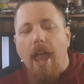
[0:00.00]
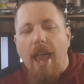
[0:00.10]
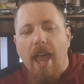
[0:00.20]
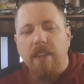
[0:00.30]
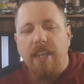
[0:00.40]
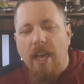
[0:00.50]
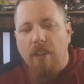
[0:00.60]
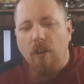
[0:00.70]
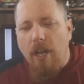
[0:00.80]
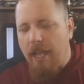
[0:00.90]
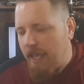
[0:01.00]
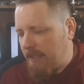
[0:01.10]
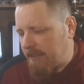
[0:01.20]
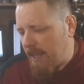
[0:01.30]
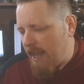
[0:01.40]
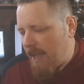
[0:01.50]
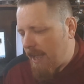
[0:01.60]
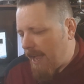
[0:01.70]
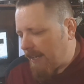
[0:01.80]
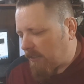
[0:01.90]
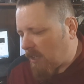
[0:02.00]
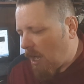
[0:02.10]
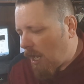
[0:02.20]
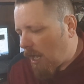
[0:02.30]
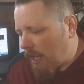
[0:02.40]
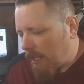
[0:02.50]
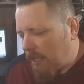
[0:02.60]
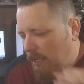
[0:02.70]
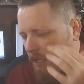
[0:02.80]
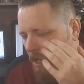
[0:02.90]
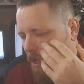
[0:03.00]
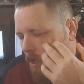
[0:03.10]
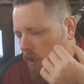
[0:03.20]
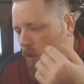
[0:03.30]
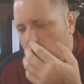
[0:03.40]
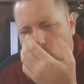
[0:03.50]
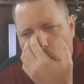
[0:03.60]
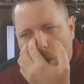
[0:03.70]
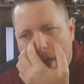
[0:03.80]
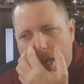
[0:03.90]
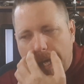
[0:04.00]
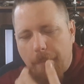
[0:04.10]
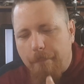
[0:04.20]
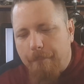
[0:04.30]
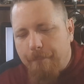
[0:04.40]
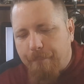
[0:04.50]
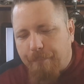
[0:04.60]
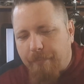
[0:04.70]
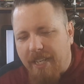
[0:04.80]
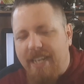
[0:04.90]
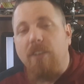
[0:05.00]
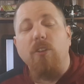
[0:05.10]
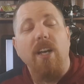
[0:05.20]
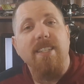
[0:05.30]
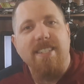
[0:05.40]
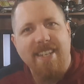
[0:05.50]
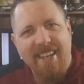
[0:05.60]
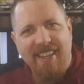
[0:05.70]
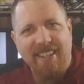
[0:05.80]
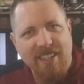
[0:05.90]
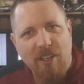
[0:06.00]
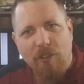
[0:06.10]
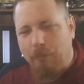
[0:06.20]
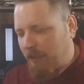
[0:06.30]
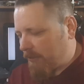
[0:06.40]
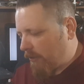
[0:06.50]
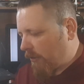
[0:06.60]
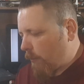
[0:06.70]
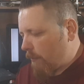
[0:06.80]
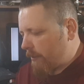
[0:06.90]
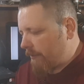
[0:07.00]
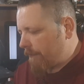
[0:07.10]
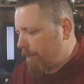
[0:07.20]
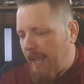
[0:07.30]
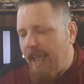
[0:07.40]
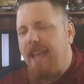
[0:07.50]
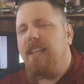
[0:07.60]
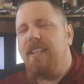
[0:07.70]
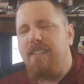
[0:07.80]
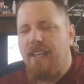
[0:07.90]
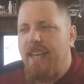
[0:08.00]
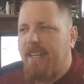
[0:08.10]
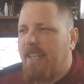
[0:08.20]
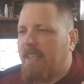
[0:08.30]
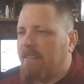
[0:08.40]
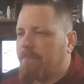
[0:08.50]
and the other is a uh, ex-con who um, he tried stealing the Ghostbusters equipment. Haley's like,